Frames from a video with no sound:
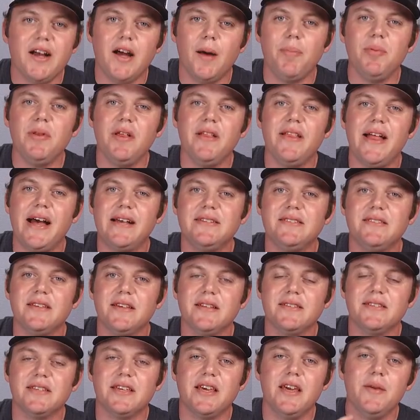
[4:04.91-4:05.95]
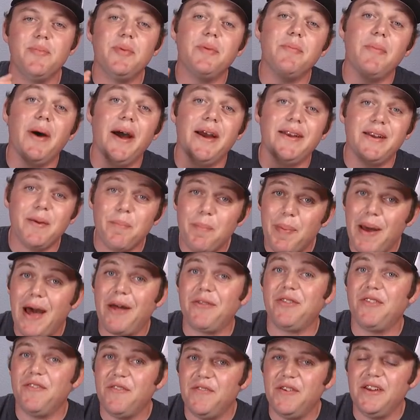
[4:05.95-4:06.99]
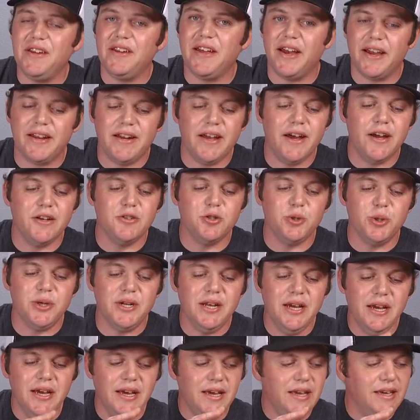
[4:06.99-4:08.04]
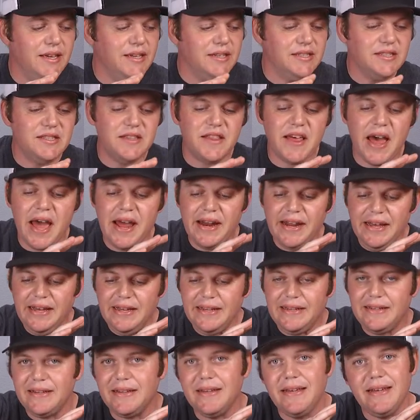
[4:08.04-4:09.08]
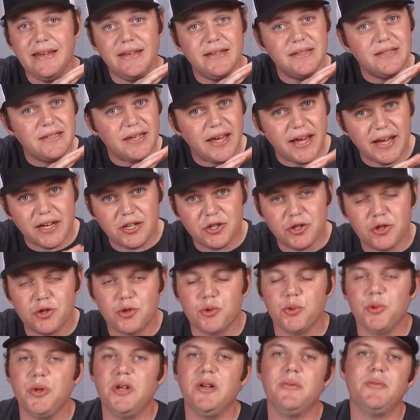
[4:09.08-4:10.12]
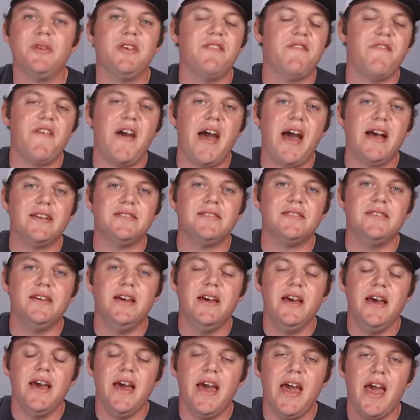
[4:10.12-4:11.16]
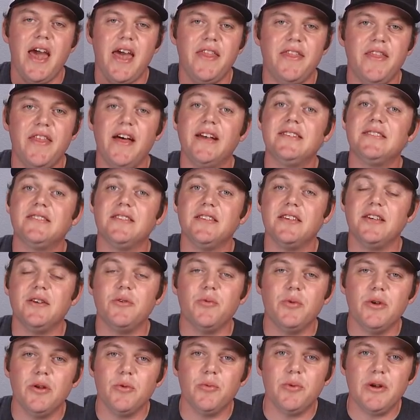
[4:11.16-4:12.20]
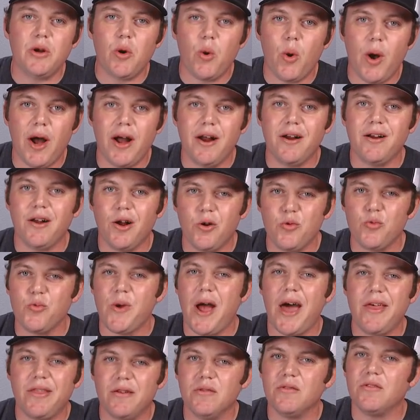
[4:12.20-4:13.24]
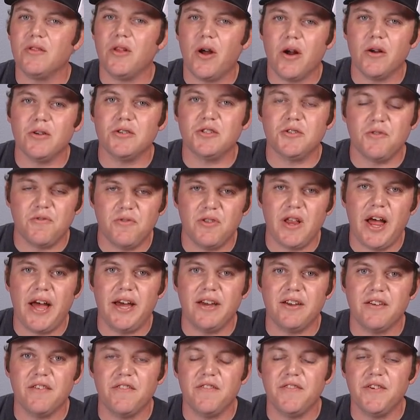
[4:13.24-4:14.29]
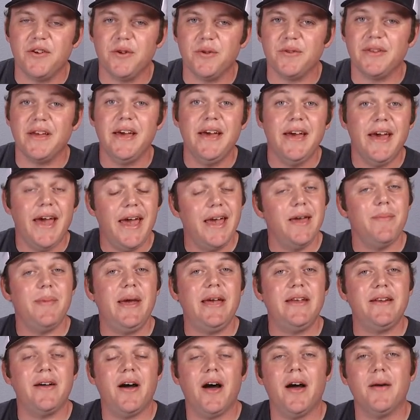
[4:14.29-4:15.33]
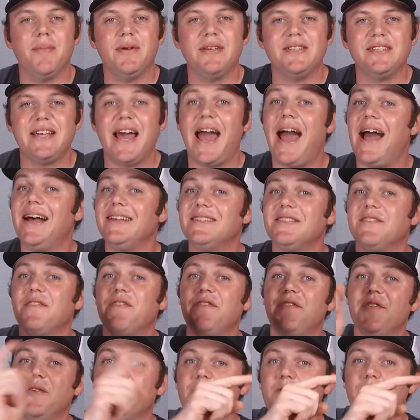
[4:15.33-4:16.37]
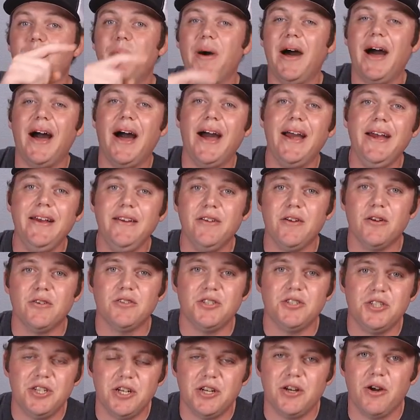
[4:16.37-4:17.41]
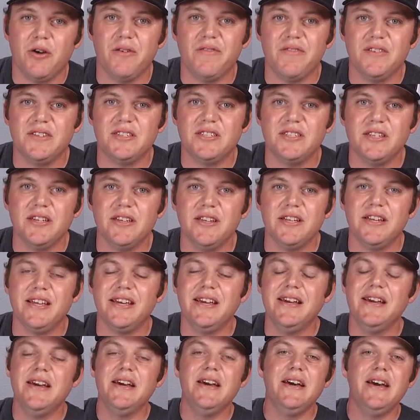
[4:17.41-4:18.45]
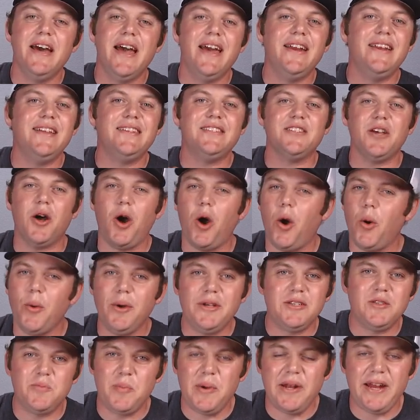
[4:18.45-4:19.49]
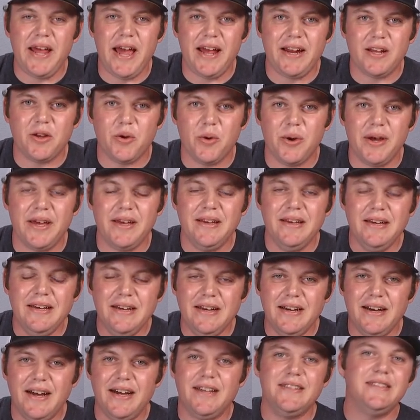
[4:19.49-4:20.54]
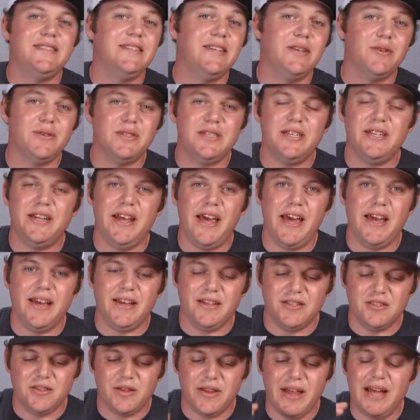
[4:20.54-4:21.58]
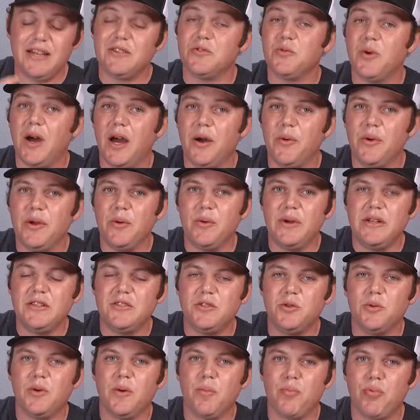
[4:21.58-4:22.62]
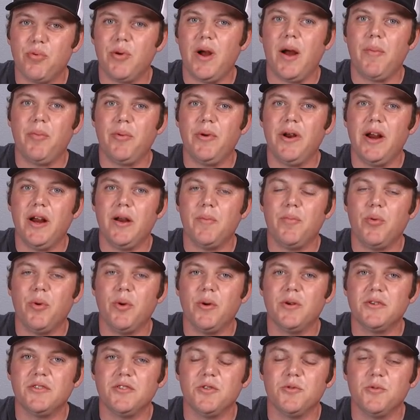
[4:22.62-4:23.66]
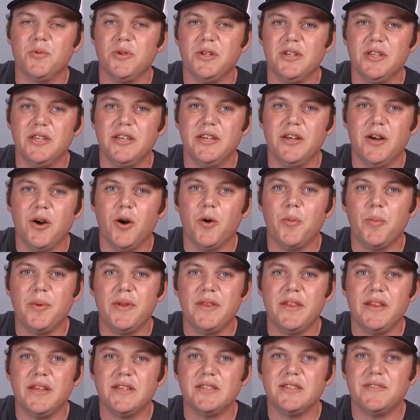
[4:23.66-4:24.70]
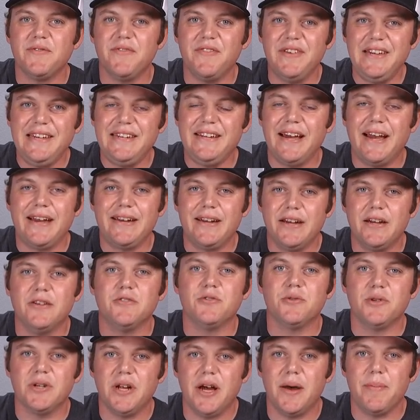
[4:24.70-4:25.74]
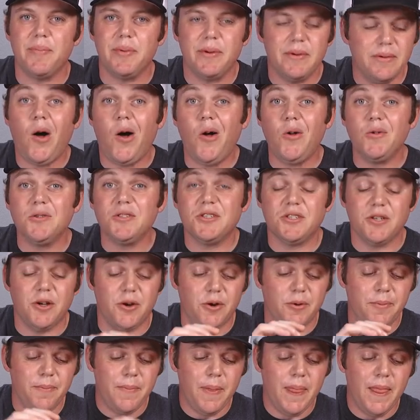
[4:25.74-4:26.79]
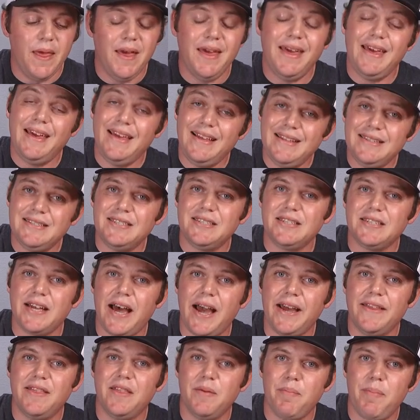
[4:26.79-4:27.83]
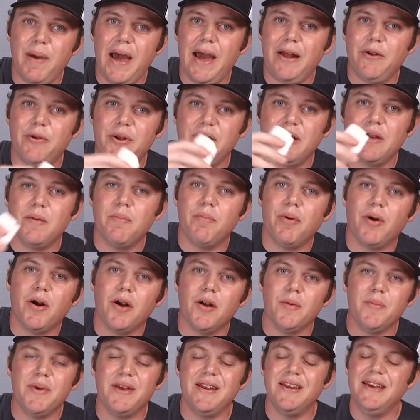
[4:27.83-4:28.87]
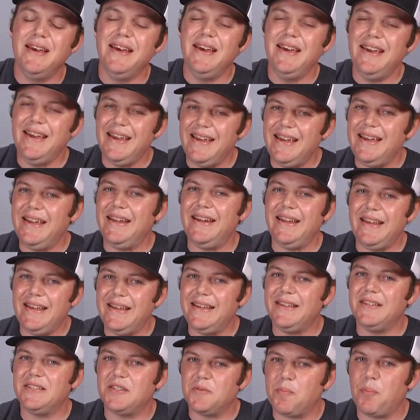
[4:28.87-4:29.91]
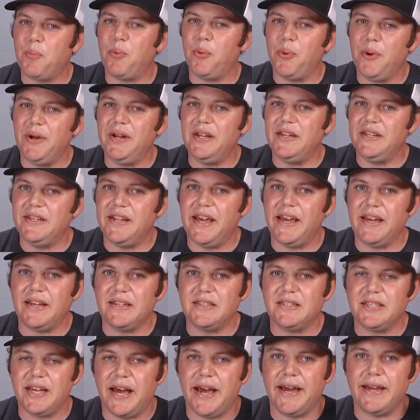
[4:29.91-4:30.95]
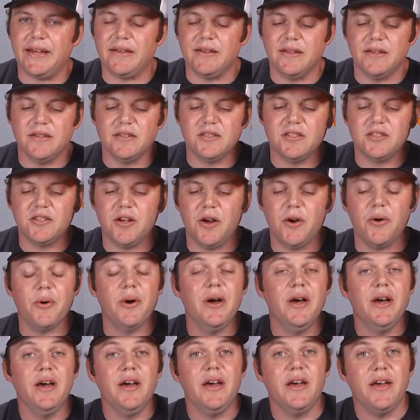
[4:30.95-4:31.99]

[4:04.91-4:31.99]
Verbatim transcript: A couple of last things to keep in mind about the V900 is that it is extremely fast and thusly will require a rather large flying field. AMain Hobbies has a field behind our Chico facility and it's always been adequate until today. So that's why we went to a proper airport to really open this V900 up. Also, inside the battery compartment, it is pretty dang tight. So